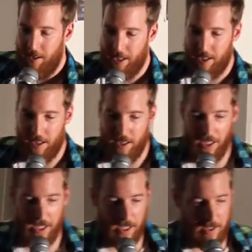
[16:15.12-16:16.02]
Yeah,
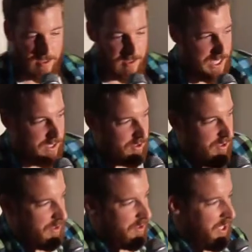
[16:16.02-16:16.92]
I, I got a
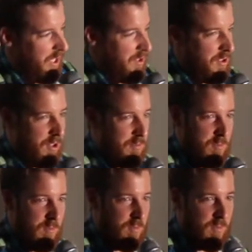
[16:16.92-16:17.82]
standard
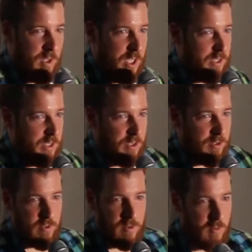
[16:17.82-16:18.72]
telecom 90
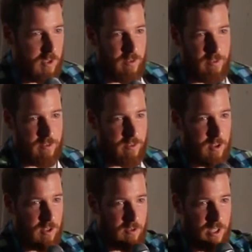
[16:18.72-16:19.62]
euros a month
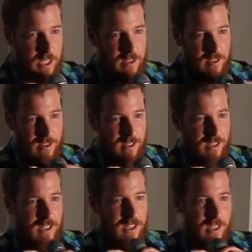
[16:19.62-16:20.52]
contract.
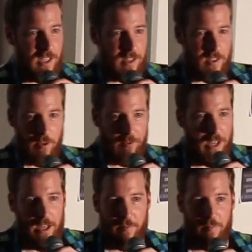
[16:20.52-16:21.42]
Uh, so
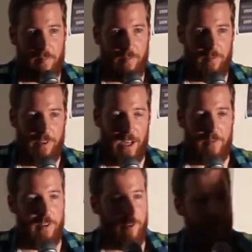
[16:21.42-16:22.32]
flat,
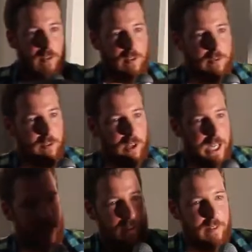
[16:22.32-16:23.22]
flat fee for, for
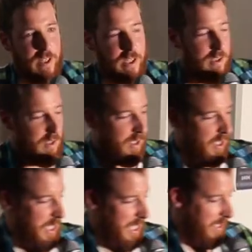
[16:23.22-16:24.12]
like anything.
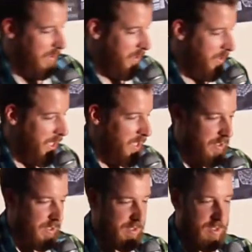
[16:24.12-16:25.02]
And the thing
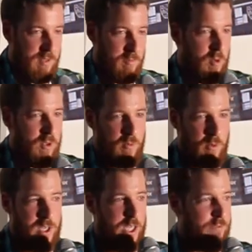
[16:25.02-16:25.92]
is, it's not important
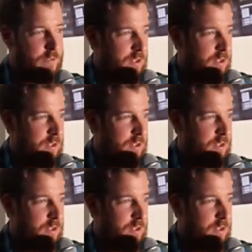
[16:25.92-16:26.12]
what kind of